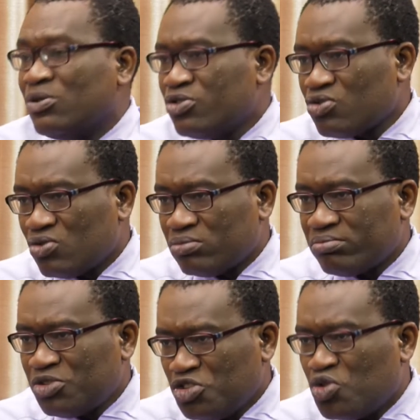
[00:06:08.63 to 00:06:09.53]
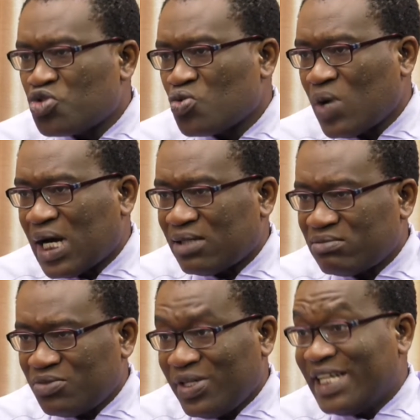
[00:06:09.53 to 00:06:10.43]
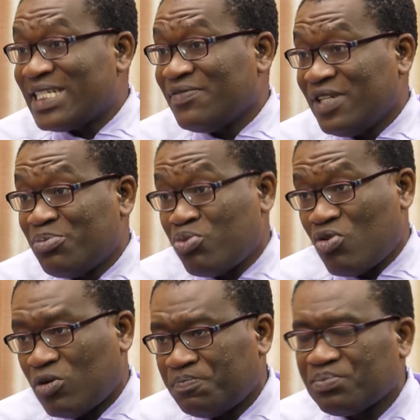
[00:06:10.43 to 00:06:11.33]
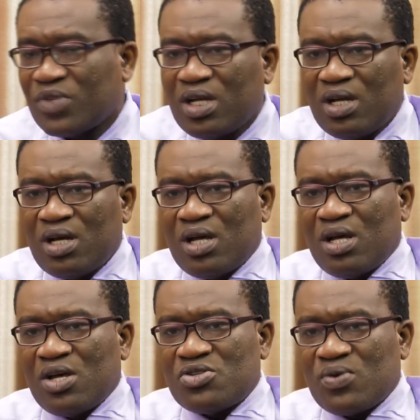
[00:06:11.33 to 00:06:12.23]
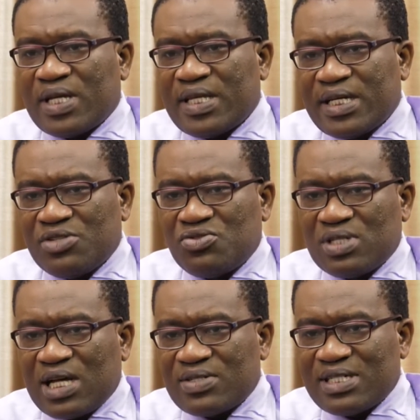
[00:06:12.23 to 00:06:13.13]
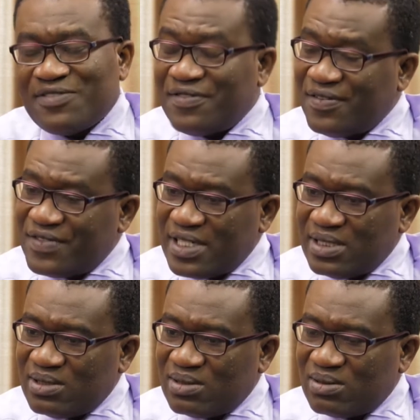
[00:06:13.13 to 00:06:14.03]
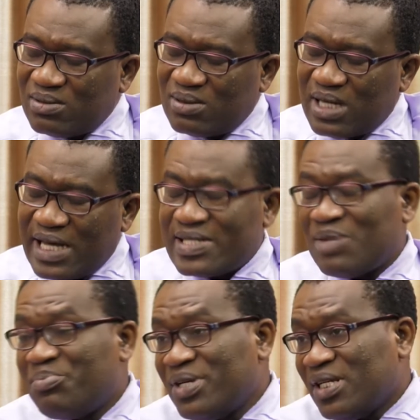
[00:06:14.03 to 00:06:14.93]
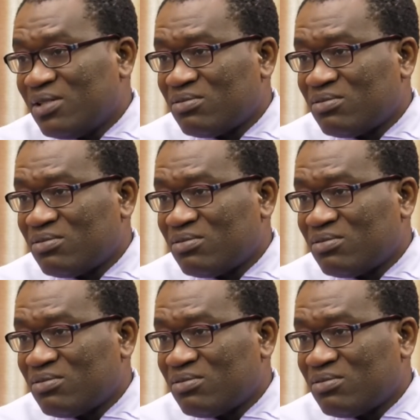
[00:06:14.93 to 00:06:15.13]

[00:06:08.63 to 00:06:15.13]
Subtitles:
to those who are relatively poor. So I think in 2015, S&P,